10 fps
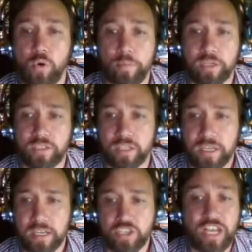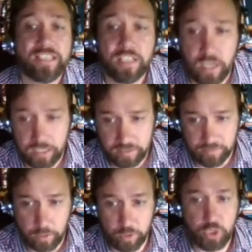almost chastised
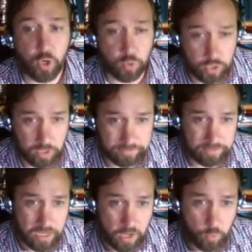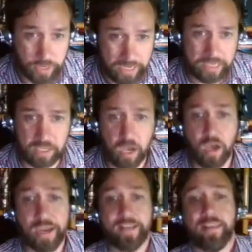for it. We're told off. We need to
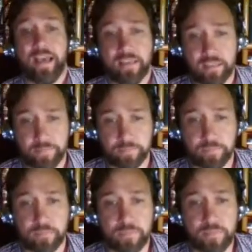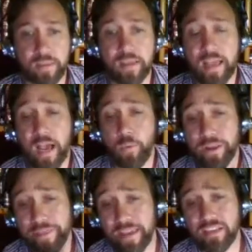hide that. And
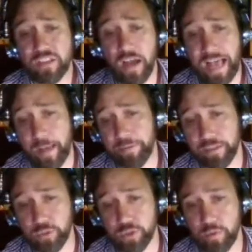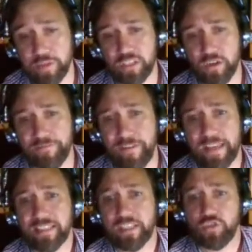when things start happening to us, when we start
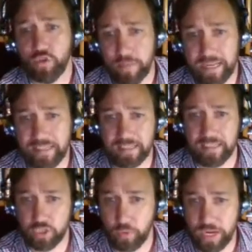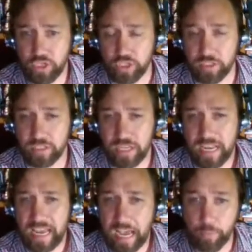facing traumatic situations,
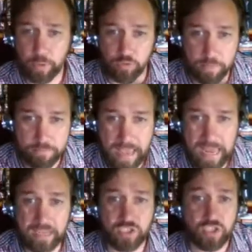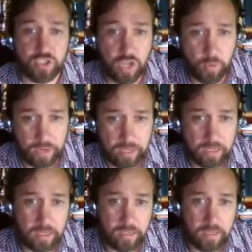and we remain stoic